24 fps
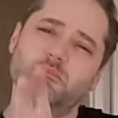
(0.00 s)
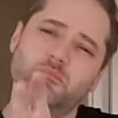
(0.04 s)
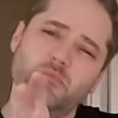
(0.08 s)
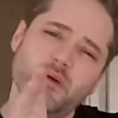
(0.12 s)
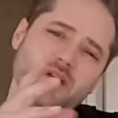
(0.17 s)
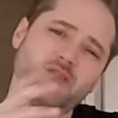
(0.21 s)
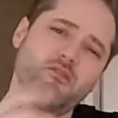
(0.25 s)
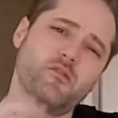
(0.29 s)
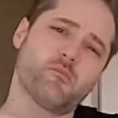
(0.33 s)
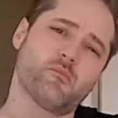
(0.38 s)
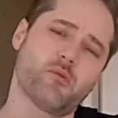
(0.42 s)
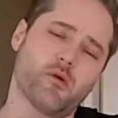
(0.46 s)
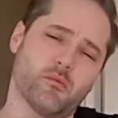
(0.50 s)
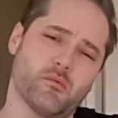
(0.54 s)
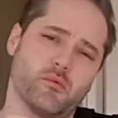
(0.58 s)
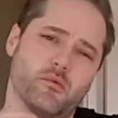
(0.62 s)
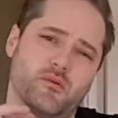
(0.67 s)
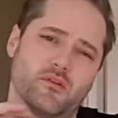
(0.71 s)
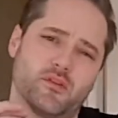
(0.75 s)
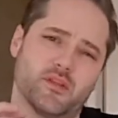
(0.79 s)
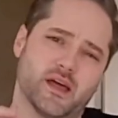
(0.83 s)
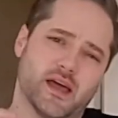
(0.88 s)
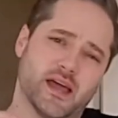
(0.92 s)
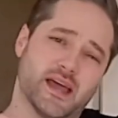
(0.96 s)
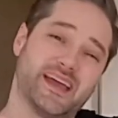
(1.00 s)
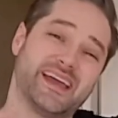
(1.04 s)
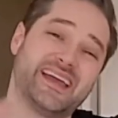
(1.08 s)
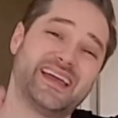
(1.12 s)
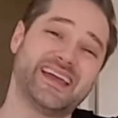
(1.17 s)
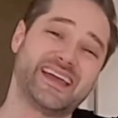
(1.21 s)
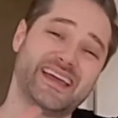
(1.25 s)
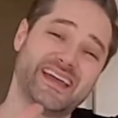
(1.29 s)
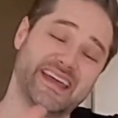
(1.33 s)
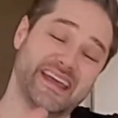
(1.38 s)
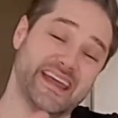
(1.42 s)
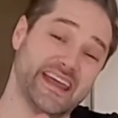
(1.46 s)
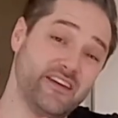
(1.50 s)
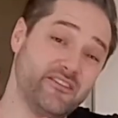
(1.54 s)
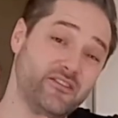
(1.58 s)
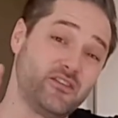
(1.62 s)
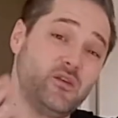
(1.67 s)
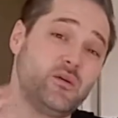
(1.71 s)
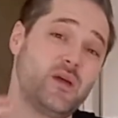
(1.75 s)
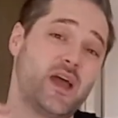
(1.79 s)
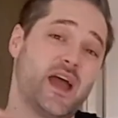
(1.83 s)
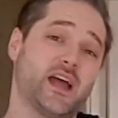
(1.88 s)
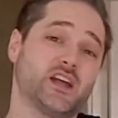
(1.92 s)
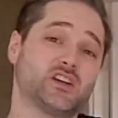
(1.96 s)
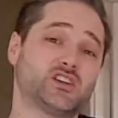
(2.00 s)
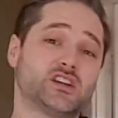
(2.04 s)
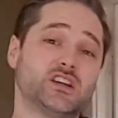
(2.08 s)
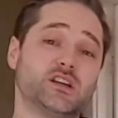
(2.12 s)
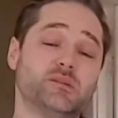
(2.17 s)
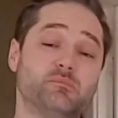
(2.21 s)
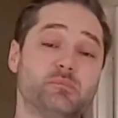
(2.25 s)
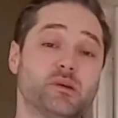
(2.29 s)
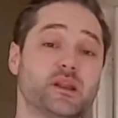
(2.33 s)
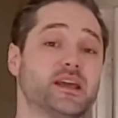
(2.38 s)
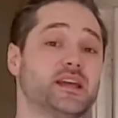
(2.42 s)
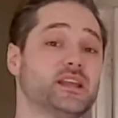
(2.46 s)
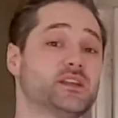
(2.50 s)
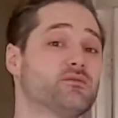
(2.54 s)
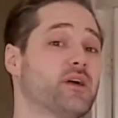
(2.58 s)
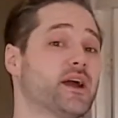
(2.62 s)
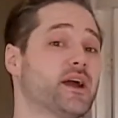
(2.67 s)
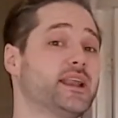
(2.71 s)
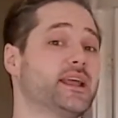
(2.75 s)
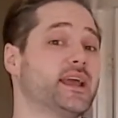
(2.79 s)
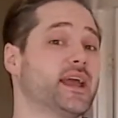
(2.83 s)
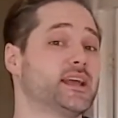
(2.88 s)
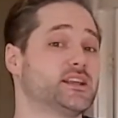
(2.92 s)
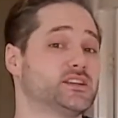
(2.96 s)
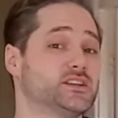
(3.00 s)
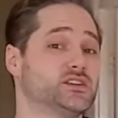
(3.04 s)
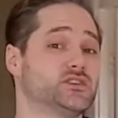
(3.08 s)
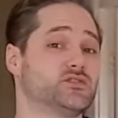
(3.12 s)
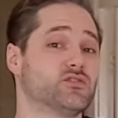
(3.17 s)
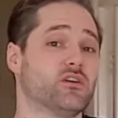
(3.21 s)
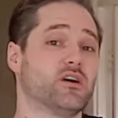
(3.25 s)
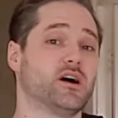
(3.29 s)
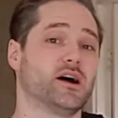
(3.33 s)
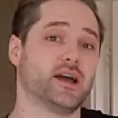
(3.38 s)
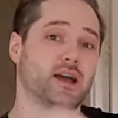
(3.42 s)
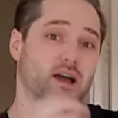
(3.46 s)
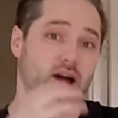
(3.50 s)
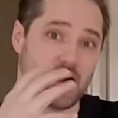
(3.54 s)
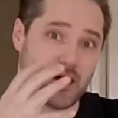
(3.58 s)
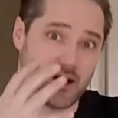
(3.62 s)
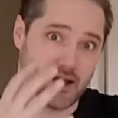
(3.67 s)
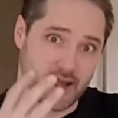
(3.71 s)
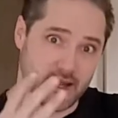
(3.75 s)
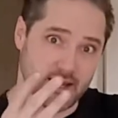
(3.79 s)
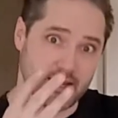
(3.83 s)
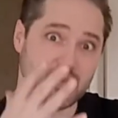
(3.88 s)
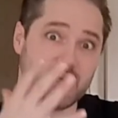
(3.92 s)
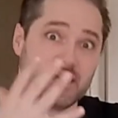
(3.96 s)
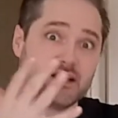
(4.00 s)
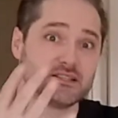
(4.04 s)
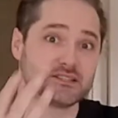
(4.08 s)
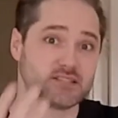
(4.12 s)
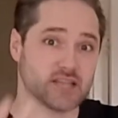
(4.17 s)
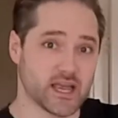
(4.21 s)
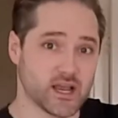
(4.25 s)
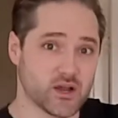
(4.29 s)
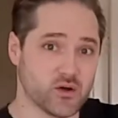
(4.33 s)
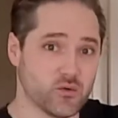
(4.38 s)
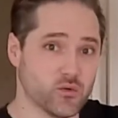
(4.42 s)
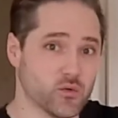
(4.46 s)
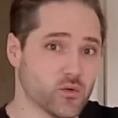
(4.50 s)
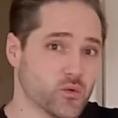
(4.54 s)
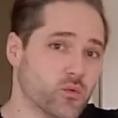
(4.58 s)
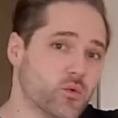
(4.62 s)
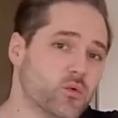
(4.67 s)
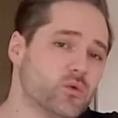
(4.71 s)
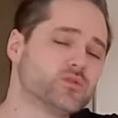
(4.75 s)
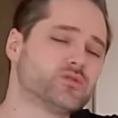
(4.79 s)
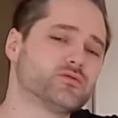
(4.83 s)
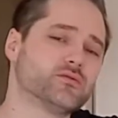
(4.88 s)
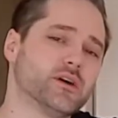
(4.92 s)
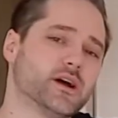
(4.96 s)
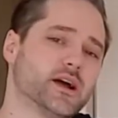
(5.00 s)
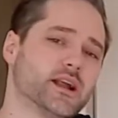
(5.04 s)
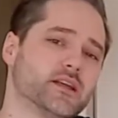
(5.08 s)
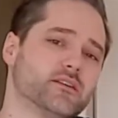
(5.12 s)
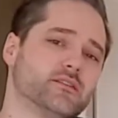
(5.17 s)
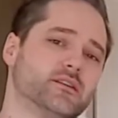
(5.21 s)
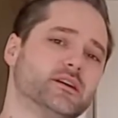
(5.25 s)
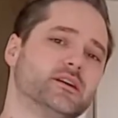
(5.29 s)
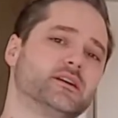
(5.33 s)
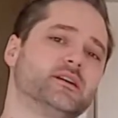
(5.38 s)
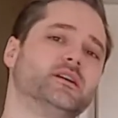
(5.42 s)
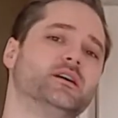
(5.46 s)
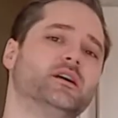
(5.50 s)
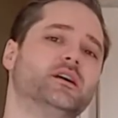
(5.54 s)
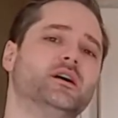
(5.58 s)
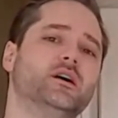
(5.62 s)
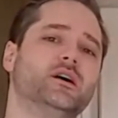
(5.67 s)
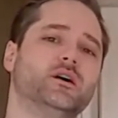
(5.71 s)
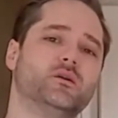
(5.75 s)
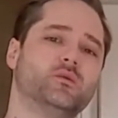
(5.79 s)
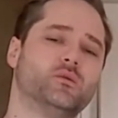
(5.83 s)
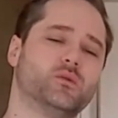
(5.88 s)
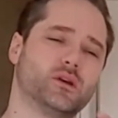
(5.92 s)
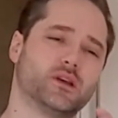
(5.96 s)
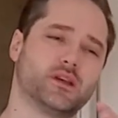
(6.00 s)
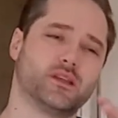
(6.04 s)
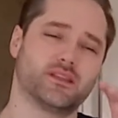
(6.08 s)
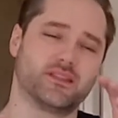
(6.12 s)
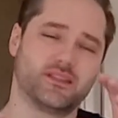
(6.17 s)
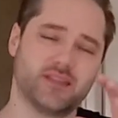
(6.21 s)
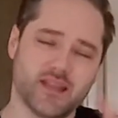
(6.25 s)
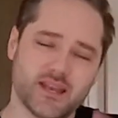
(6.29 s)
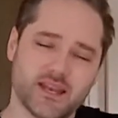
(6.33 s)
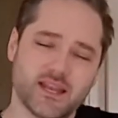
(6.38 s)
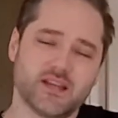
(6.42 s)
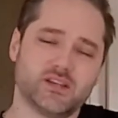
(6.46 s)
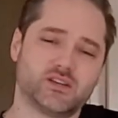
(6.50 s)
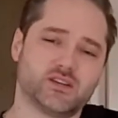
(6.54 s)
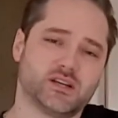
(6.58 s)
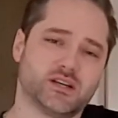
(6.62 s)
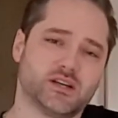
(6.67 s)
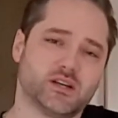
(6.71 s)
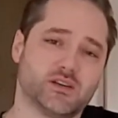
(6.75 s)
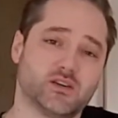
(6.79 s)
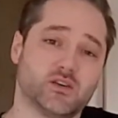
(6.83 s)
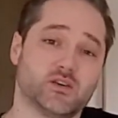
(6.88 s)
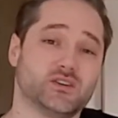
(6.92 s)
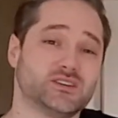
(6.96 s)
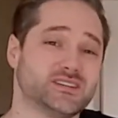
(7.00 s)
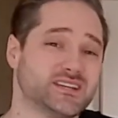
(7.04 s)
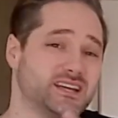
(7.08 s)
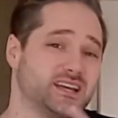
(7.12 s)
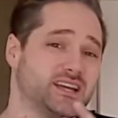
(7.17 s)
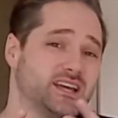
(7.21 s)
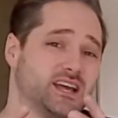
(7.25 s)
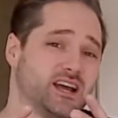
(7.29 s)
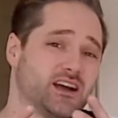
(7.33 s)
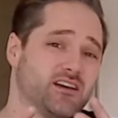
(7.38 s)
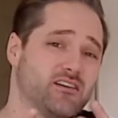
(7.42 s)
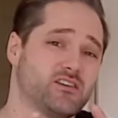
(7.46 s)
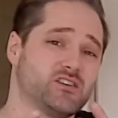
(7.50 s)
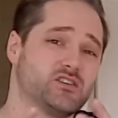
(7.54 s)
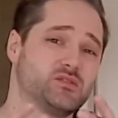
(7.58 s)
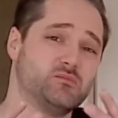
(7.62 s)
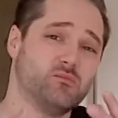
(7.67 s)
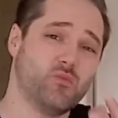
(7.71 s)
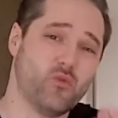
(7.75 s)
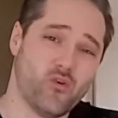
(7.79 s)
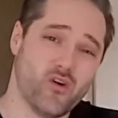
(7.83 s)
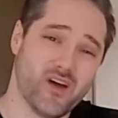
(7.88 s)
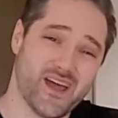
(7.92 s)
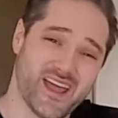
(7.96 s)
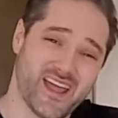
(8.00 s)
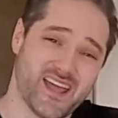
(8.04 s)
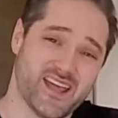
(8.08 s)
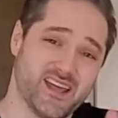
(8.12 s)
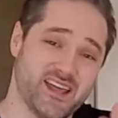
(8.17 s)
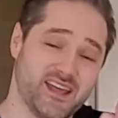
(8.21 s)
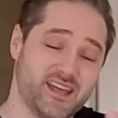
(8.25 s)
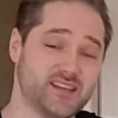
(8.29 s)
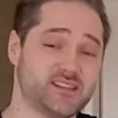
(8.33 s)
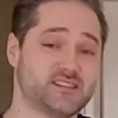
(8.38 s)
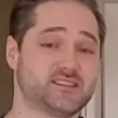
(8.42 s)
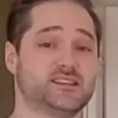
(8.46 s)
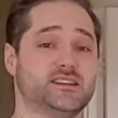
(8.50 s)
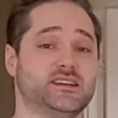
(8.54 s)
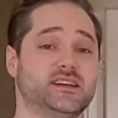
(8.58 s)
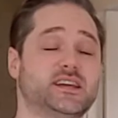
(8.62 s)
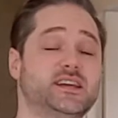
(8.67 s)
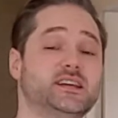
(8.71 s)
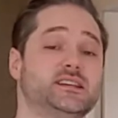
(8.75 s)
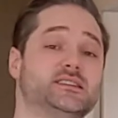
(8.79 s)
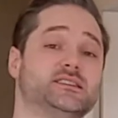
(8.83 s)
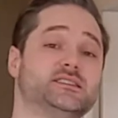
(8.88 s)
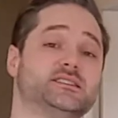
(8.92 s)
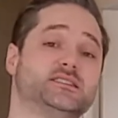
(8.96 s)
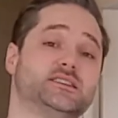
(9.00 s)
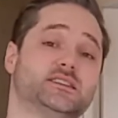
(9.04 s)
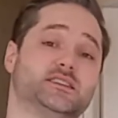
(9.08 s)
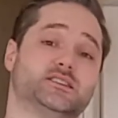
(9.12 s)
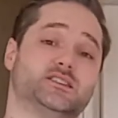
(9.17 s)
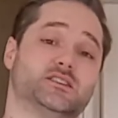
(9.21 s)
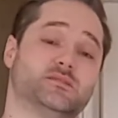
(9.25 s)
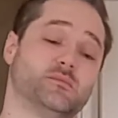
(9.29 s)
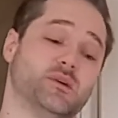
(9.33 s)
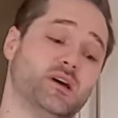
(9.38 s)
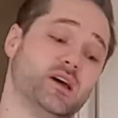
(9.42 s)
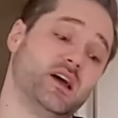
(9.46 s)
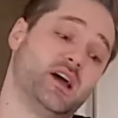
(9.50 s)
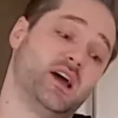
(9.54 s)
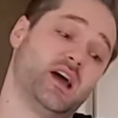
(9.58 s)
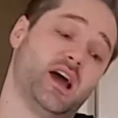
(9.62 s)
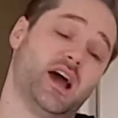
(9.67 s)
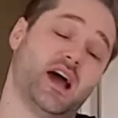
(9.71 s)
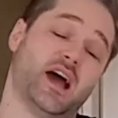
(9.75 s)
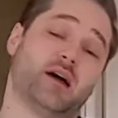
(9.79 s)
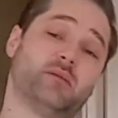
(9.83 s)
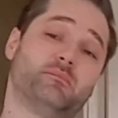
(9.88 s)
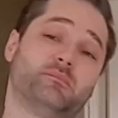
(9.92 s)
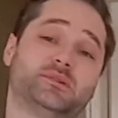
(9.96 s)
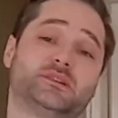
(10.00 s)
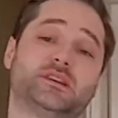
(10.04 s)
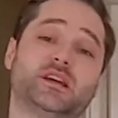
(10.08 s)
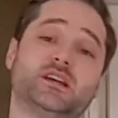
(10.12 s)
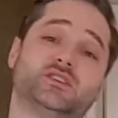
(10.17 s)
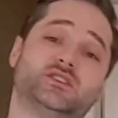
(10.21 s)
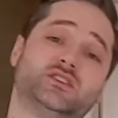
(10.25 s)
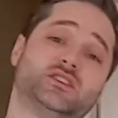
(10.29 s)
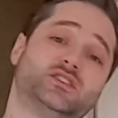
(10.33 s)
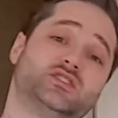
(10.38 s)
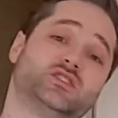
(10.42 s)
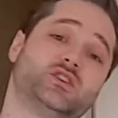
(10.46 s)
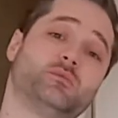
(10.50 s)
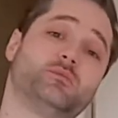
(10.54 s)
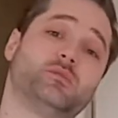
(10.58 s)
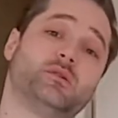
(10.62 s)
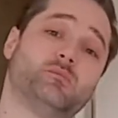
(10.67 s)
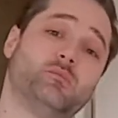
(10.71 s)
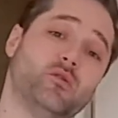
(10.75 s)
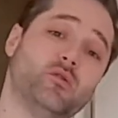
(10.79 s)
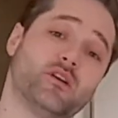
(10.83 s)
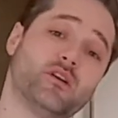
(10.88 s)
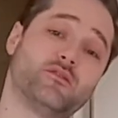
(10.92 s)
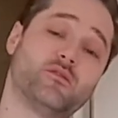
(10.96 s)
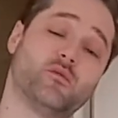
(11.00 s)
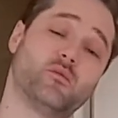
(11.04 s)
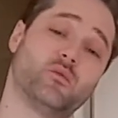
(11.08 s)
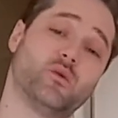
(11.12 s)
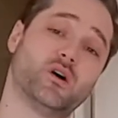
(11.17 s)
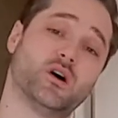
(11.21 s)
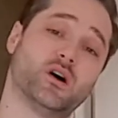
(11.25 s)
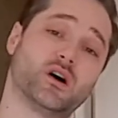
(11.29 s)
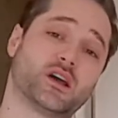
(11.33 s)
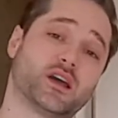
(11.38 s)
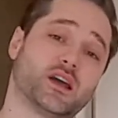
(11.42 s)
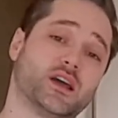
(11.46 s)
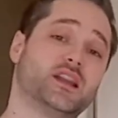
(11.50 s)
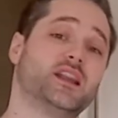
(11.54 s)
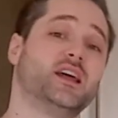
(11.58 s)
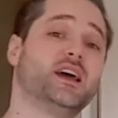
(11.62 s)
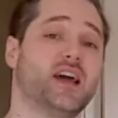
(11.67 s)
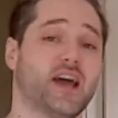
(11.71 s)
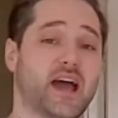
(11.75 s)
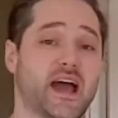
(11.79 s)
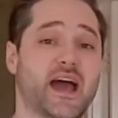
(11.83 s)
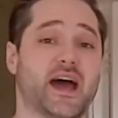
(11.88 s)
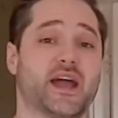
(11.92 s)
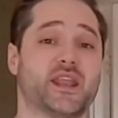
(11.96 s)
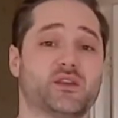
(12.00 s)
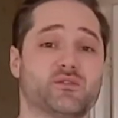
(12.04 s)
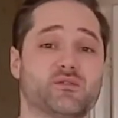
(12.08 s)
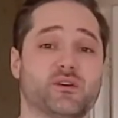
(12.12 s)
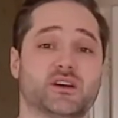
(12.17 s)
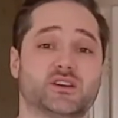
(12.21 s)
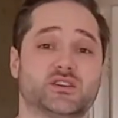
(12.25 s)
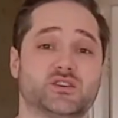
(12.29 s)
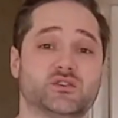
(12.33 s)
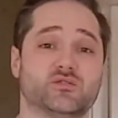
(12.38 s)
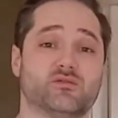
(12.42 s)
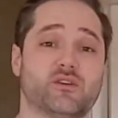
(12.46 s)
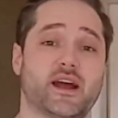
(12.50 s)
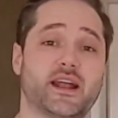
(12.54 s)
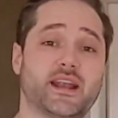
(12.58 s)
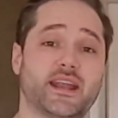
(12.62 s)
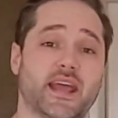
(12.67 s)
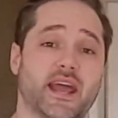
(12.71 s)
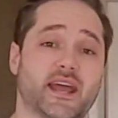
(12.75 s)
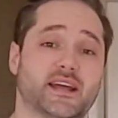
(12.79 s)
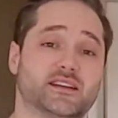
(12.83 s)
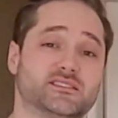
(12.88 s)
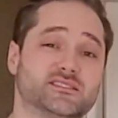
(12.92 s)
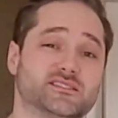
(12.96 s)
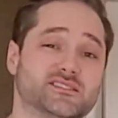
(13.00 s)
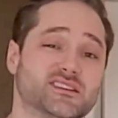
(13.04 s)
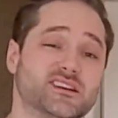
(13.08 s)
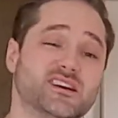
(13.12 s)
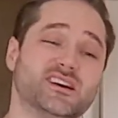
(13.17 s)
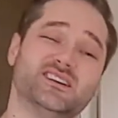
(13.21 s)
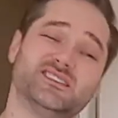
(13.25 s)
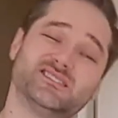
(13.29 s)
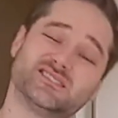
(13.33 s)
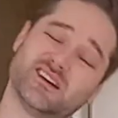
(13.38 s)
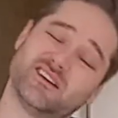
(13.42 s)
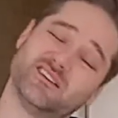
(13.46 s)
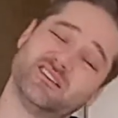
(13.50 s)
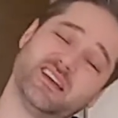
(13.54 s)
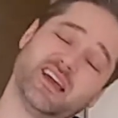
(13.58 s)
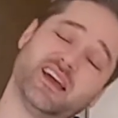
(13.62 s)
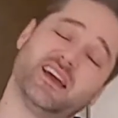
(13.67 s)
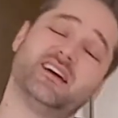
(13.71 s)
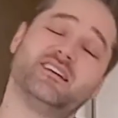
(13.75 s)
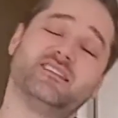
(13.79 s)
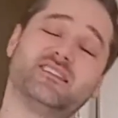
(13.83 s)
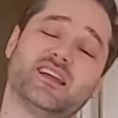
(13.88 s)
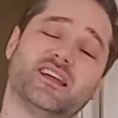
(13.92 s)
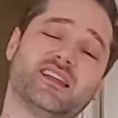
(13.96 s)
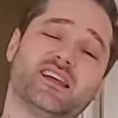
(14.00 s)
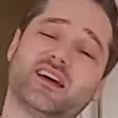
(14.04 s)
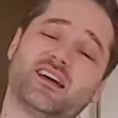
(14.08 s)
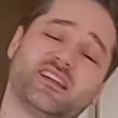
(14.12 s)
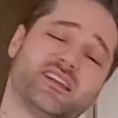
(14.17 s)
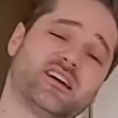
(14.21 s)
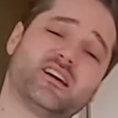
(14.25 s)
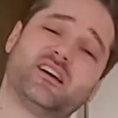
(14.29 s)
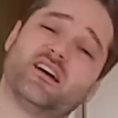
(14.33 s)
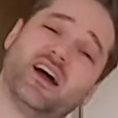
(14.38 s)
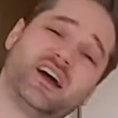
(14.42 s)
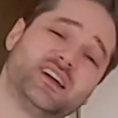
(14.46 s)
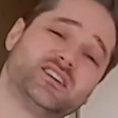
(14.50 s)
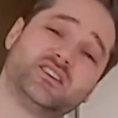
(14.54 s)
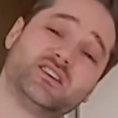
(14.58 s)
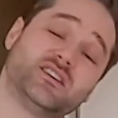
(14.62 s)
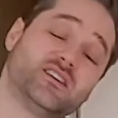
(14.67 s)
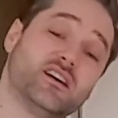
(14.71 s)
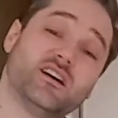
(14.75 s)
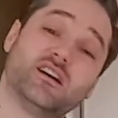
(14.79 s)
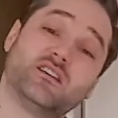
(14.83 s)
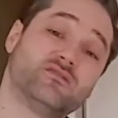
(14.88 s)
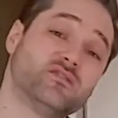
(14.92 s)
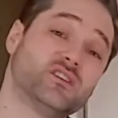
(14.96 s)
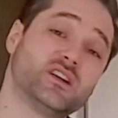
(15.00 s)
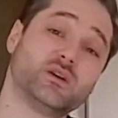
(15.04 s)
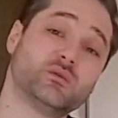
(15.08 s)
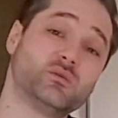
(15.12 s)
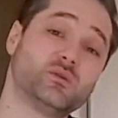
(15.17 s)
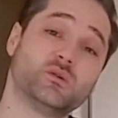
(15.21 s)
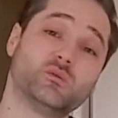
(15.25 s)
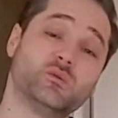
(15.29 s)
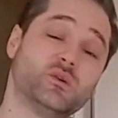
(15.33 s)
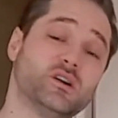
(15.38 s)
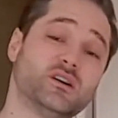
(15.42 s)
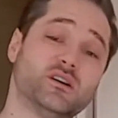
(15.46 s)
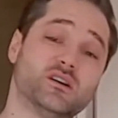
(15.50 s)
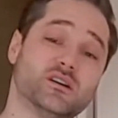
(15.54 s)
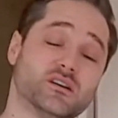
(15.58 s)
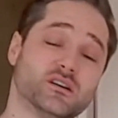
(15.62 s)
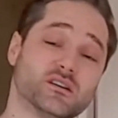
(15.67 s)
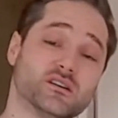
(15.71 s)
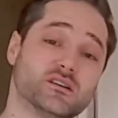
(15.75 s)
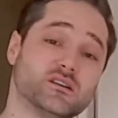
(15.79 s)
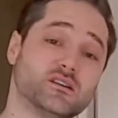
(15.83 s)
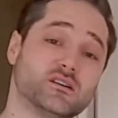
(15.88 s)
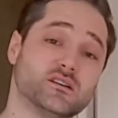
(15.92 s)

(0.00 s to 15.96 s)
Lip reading: Bit of a problem with that. If you actually bleed the radiator dry, i.e. take all the water out of it, what you're then actually going to do is encourage more air into the heating system and potentially stop your boiler from working and the rest of your radiators. So yeah, that actually kind of really wouldn't work.